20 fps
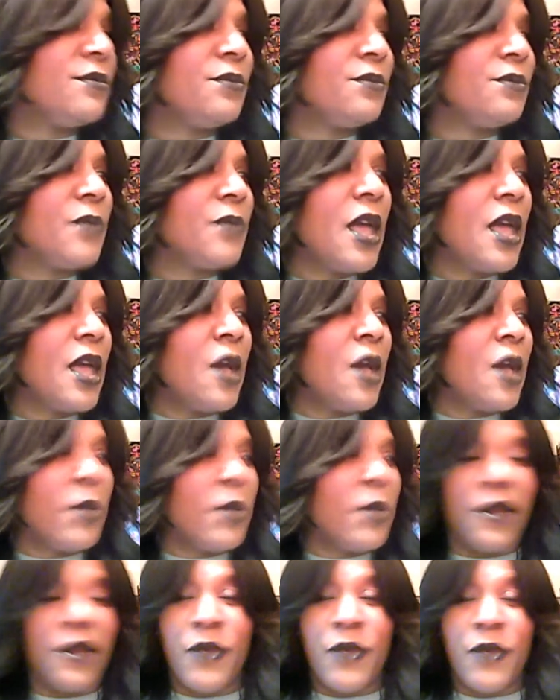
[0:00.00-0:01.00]

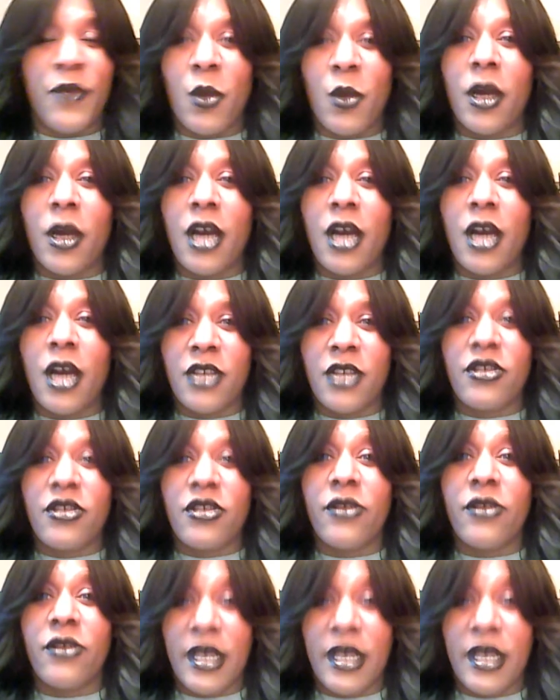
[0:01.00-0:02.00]
But if you want
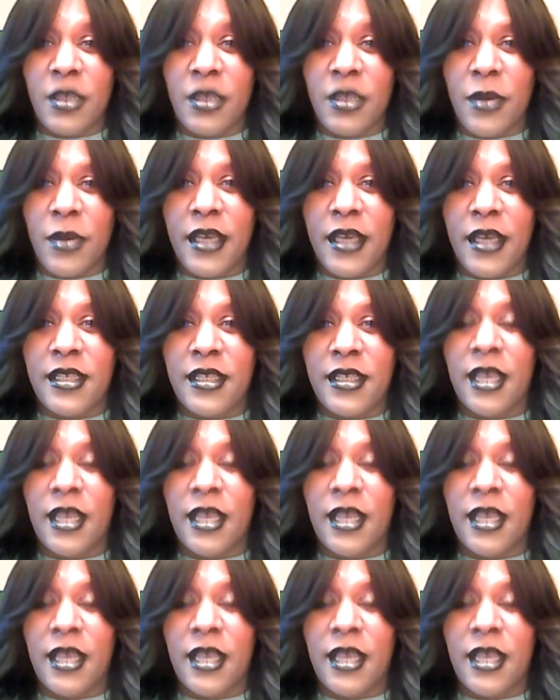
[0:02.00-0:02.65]
country recipes,